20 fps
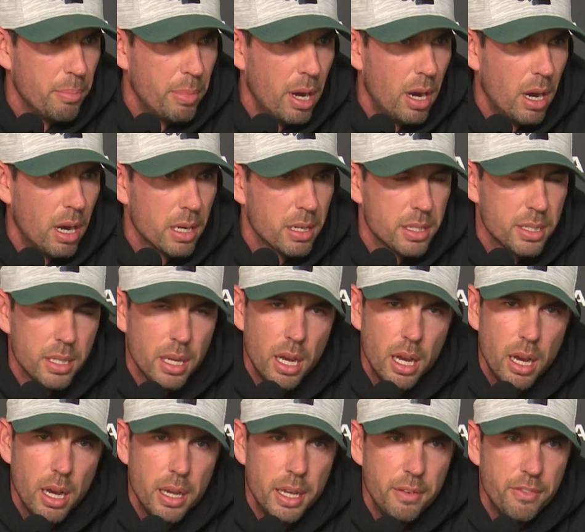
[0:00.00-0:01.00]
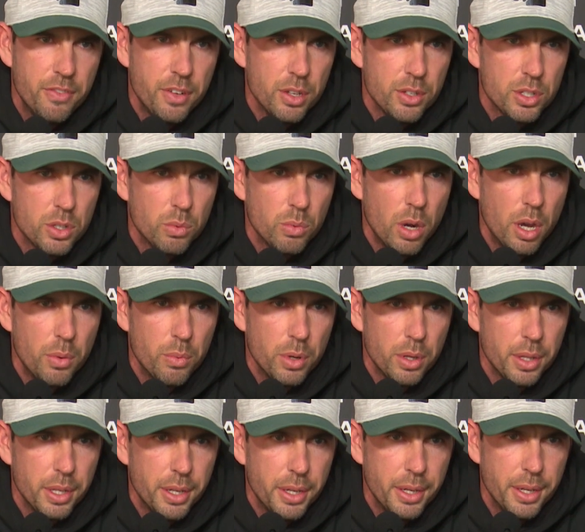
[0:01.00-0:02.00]
box. He fills the run
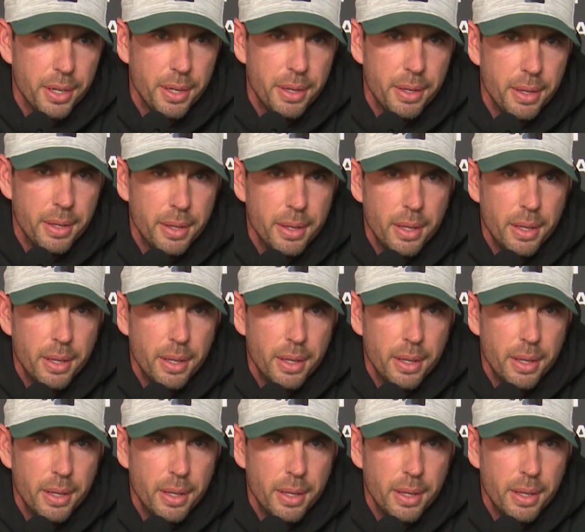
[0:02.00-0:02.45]
really good.